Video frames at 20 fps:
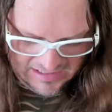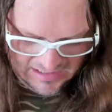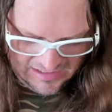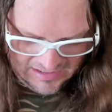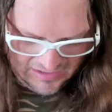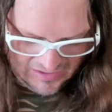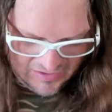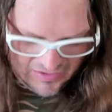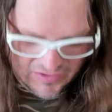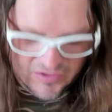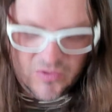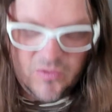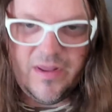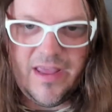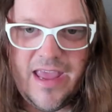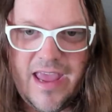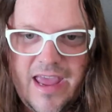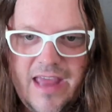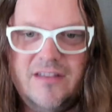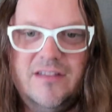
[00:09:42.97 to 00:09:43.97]
You'll
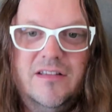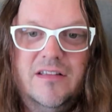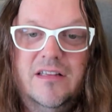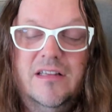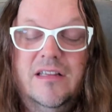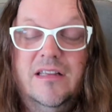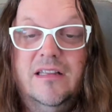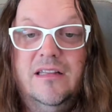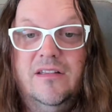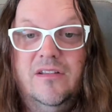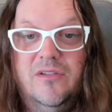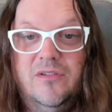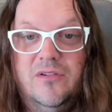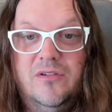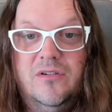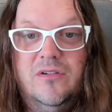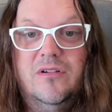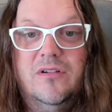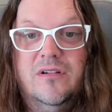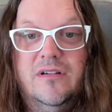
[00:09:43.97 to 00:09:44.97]
get
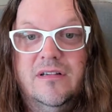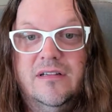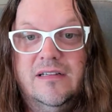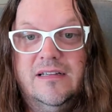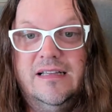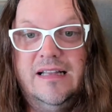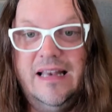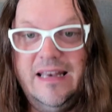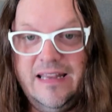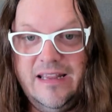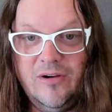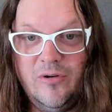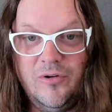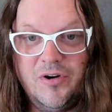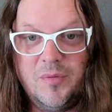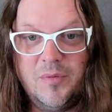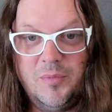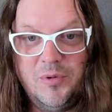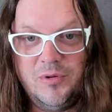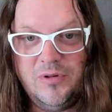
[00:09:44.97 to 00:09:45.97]
your
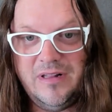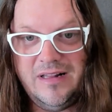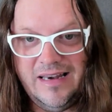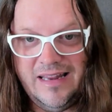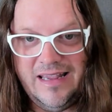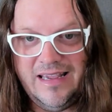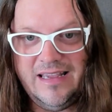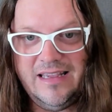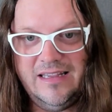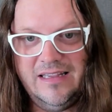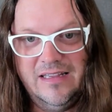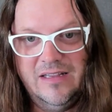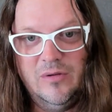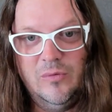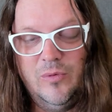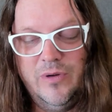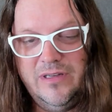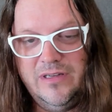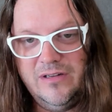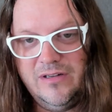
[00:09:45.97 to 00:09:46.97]
audible click
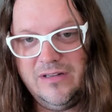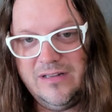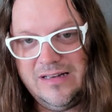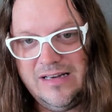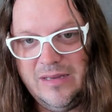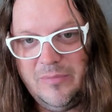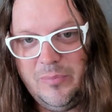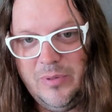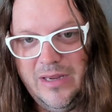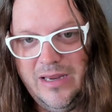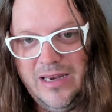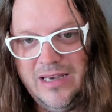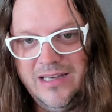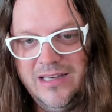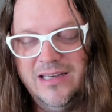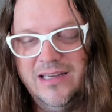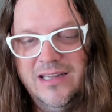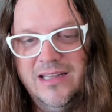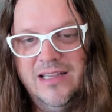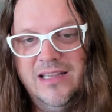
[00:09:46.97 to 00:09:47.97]
when you clip in,
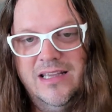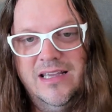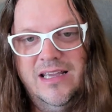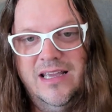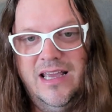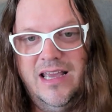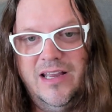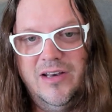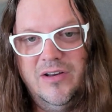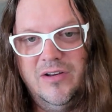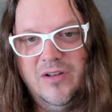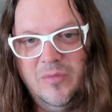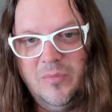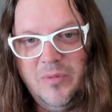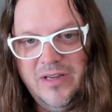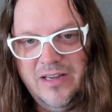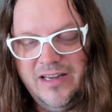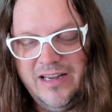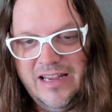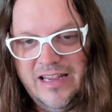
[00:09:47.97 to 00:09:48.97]
and it'll
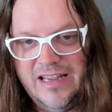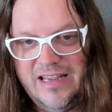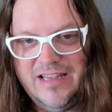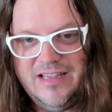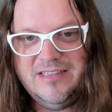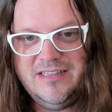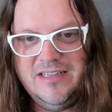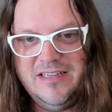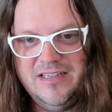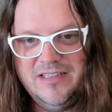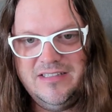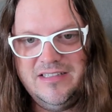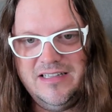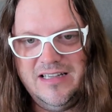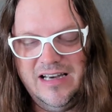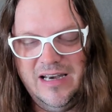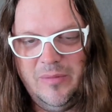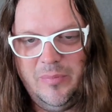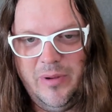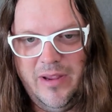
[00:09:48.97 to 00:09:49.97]
be easier to
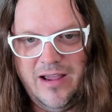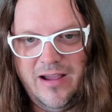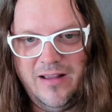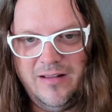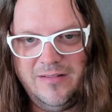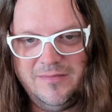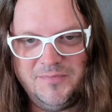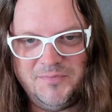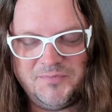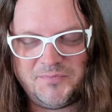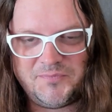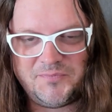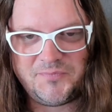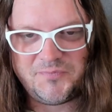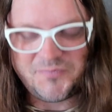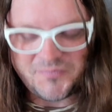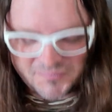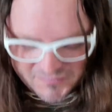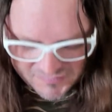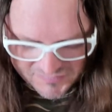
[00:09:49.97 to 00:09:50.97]
clip out.
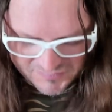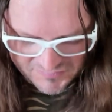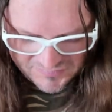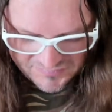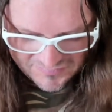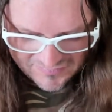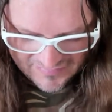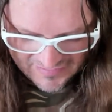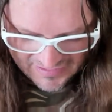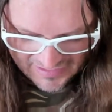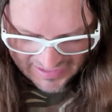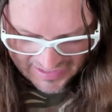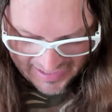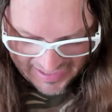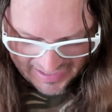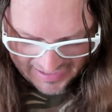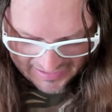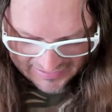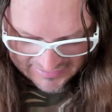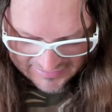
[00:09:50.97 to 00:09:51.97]

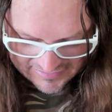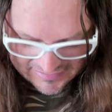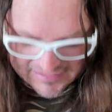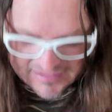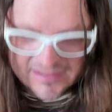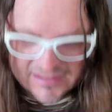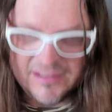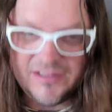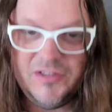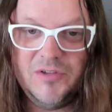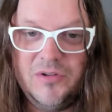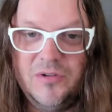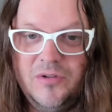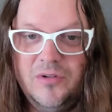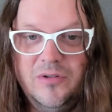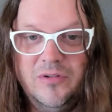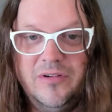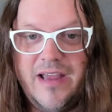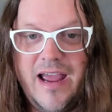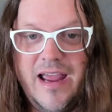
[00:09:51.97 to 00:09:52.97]
And
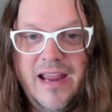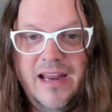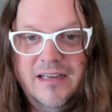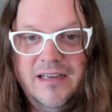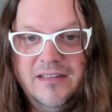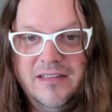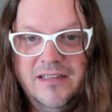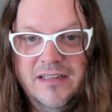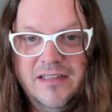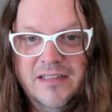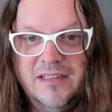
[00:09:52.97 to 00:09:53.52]
you'll gain